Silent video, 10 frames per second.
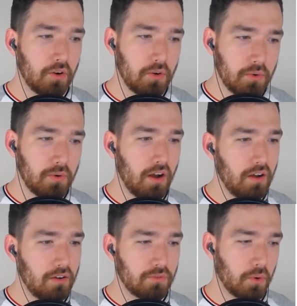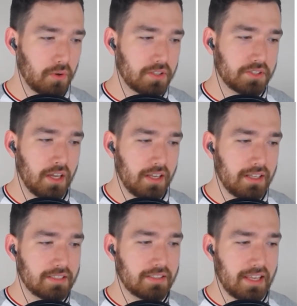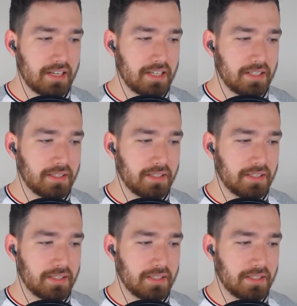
who, of course, is the